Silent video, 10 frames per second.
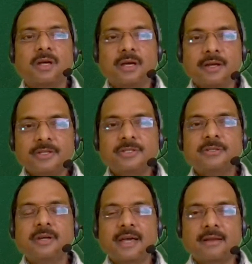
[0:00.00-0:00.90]

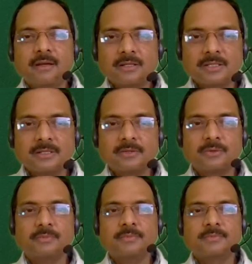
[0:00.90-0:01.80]
Richter-Hanhart syndrome.